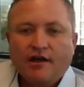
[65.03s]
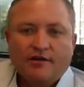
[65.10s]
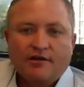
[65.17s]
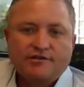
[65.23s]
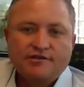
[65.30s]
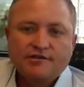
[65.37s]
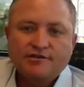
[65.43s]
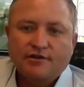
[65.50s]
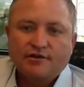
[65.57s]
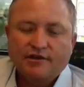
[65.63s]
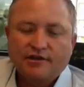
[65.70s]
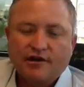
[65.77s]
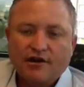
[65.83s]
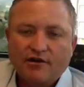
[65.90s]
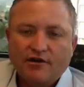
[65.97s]
Just know
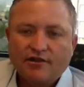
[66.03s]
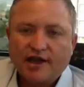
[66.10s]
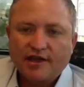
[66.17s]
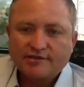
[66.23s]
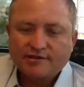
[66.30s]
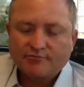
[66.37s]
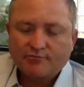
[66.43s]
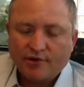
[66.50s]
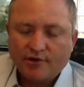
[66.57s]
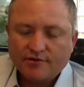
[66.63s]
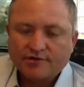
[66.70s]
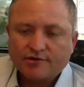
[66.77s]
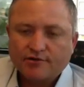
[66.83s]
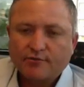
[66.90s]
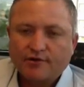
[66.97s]
that our thoughts and
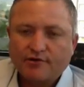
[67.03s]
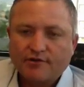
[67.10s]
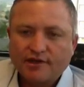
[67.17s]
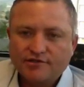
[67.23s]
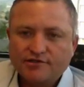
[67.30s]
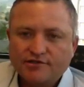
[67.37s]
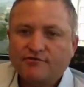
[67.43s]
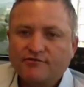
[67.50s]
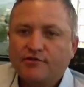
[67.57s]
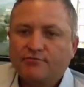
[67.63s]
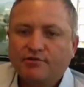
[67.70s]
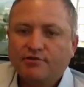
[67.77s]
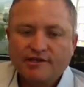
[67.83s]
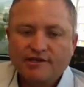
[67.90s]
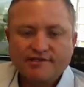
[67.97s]
prayers are with each of you.
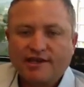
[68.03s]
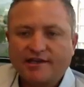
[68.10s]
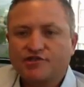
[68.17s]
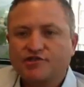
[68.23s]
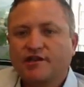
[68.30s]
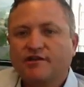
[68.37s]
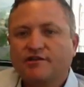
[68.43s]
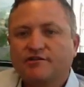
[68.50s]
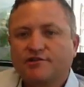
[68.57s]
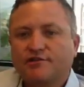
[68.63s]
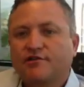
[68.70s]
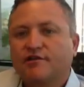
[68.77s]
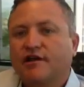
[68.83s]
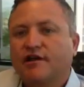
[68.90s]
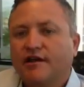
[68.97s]
Please take
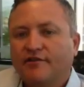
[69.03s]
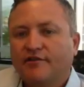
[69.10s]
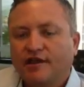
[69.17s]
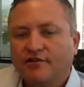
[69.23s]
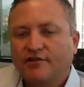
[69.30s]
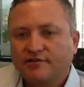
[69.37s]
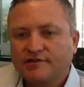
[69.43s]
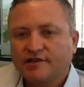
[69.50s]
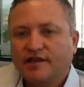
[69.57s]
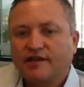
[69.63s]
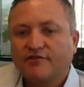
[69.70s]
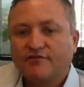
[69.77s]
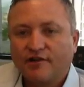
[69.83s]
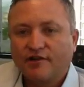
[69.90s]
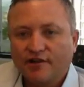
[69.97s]
shelter. That looks
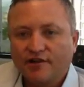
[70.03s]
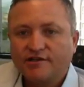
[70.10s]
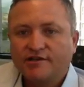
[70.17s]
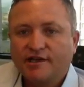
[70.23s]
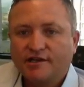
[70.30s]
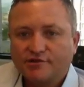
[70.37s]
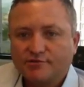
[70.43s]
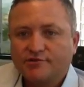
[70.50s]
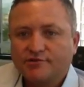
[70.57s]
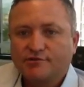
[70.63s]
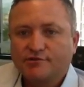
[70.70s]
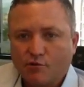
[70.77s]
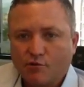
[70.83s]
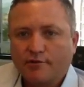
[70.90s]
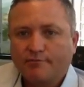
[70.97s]
like a very dangerous
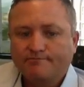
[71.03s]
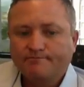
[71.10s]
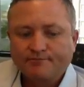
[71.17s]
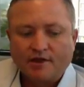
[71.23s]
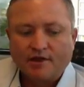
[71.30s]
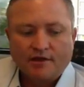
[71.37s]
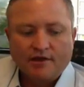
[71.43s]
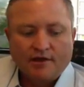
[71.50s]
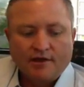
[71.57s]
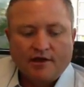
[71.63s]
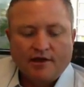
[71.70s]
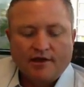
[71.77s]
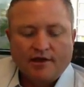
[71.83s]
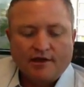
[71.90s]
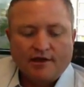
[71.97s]
storm.
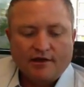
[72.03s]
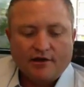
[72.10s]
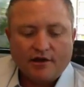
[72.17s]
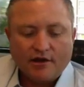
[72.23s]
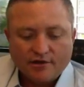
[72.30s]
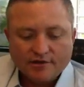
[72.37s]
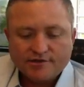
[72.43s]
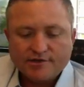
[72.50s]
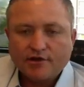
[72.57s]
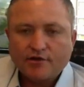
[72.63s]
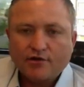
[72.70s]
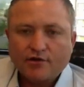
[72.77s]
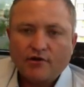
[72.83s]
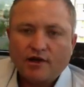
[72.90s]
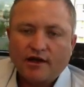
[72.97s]

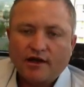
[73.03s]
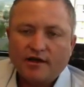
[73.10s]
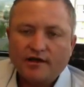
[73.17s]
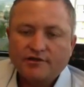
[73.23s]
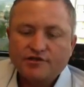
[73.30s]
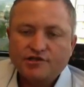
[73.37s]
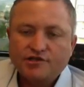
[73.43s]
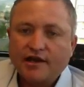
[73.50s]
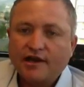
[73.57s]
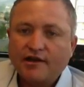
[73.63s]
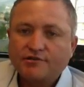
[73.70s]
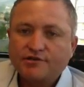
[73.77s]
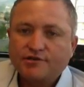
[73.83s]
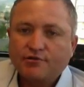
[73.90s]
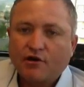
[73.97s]
Also, shout
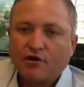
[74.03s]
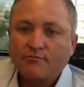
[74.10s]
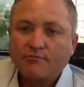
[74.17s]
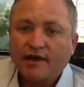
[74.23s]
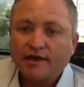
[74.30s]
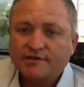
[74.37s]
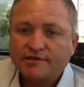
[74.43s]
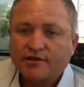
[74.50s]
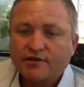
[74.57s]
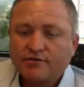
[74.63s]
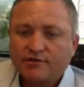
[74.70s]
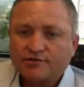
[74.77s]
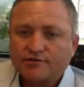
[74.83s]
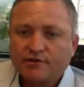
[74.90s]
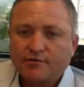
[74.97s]
out to our Mexico
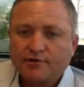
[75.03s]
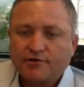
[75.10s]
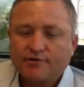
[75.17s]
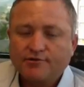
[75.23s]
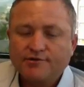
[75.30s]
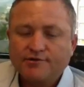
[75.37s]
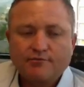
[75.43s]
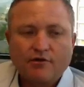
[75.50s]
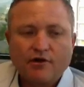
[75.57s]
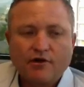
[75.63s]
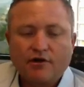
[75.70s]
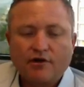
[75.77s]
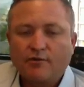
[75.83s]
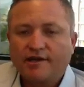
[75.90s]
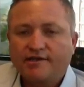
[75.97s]
distributors. We're
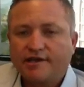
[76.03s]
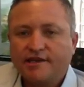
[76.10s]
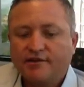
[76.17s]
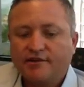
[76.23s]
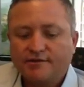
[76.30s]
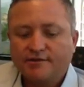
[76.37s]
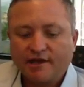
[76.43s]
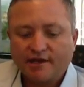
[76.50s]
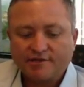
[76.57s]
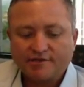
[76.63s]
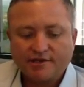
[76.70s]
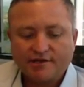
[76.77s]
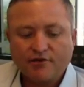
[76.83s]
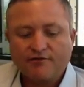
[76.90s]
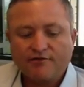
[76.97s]
on our way down to
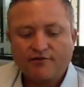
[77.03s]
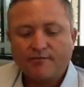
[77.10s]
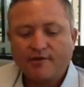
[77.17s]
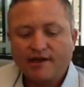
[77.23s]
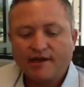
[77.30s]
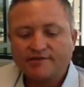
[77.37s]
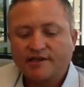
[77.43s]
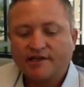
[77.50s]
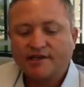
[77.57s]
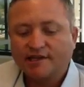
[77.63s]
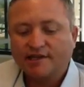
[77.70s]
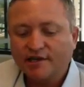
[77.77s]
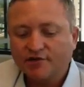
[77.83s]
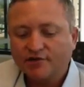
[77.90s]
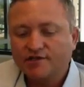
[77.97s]
Mexico for the Mexican
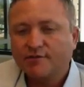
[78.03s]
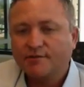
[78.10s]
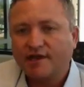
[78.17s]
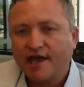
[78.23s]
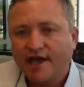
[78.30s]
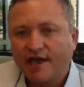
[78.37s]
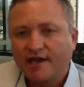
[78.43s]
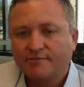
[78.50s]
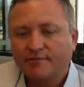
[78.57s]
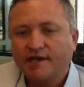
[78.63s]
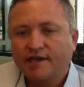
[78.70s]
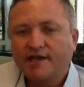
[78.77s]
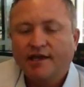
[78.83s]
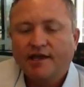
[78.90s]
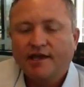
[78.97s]
Leadership
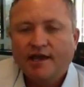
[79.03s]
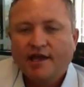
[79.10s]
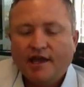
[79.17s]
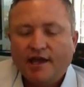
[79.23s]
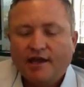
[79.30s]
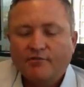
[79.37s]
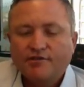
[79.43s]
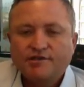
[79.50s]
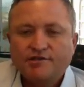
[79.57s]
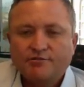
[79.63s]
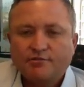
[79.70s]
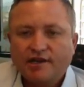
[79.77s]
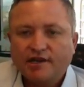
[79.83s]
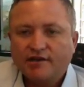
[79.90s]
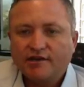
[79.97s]
Academy. And we're
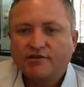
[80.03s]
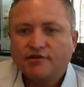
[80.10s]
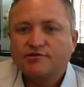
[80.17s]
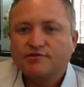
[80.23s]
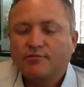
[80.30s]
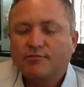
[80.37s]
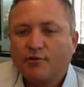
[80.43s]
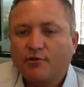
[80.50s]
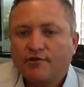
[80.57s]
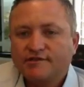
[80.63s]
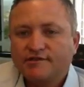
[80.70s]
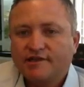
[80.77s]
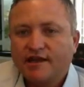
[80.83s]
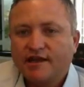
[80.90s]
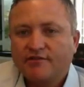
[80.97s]
just reading news
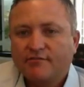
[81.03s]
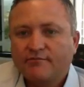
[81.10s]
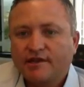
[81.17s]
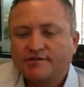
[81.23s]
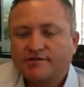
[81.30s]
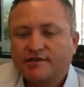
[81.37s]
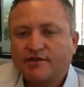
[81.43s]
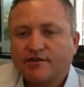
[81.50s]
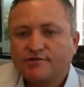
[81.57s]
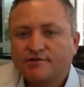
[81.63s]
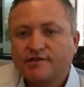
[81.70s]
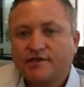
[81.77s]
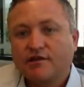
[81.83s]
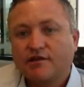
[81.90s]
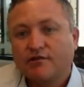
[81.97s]
reports now that Mexico
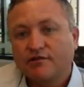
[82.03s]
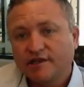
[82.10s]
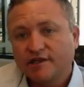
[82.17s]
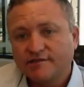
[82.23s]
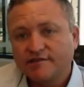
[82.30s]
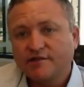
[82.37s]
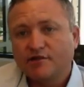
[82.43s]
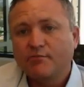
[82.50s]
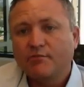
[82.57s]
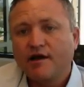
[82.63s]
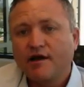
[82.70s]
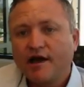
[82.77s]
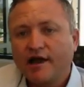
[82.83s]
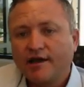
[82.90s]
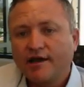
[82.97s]
City, or at least
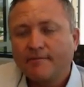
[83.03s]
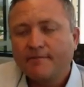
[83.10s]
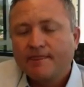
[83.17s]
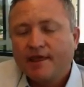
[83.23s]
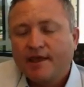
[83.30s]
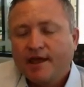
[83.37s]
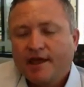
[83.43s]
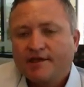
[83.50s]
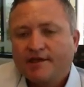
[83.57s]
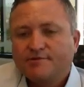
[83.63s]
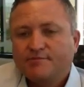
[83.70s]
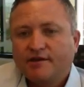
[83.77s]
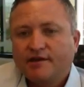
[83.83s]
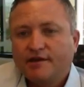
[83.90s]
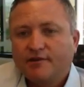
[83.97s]
nearby, has
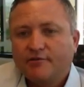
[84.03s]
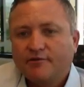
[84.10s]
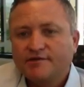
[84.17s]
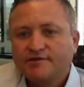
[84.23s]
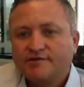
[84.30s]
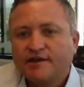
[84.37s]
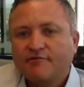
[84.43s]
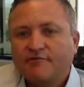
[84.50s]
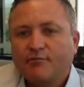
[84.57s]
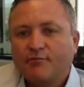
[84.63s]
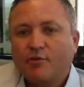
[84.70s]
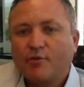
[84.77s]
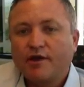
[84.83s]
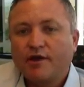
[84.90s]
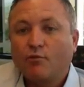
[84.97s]
been hit with a
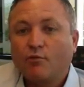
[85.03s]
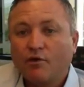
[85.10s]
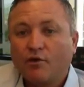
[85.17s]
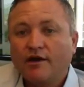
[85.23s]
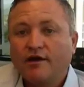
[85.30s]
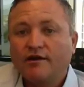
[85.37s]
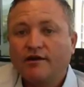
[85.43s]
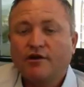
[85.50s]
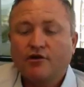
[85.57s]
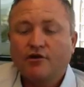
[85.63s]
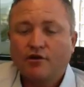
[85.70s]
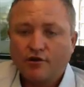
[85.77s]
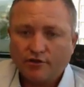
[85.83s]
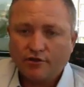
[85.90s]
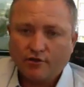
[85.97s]
7.1
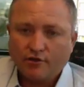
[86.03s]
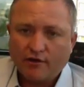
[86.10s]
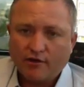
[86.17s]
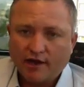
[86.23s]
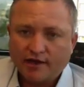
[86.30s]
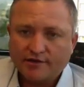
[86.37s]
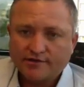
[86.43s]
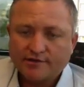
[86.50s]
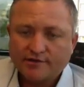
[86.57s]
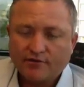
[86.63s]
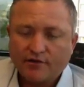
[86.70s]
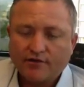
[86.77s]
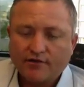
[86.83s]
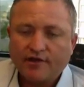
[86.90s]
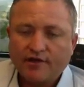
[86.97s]
earthquake. So
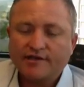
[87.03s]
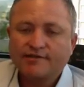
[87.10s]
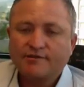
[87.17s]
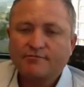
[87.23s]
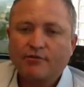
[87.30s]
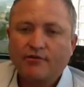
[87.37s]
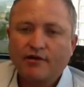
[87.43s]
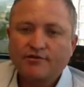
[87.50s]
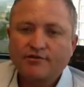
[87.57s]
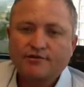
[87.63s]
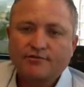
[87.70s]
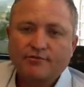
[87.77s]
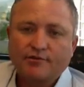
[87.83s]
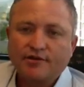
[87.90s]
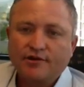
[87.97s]
our thoughts and prayers
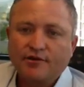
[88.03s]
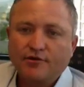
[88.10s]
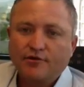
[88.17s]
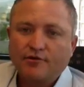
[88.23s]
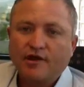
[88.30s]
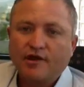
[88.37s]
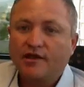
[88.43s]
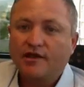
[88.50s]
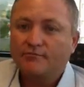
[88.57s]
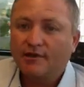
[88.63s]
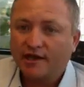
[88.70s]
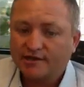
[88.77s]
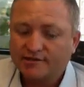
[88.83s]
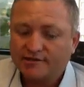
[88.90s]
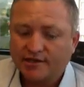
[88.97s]
are with you in
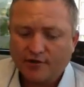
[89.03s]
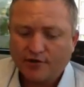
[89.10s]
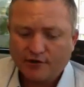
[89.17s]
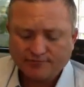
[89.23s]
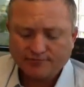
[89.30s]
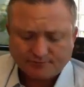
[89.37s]
Mexico.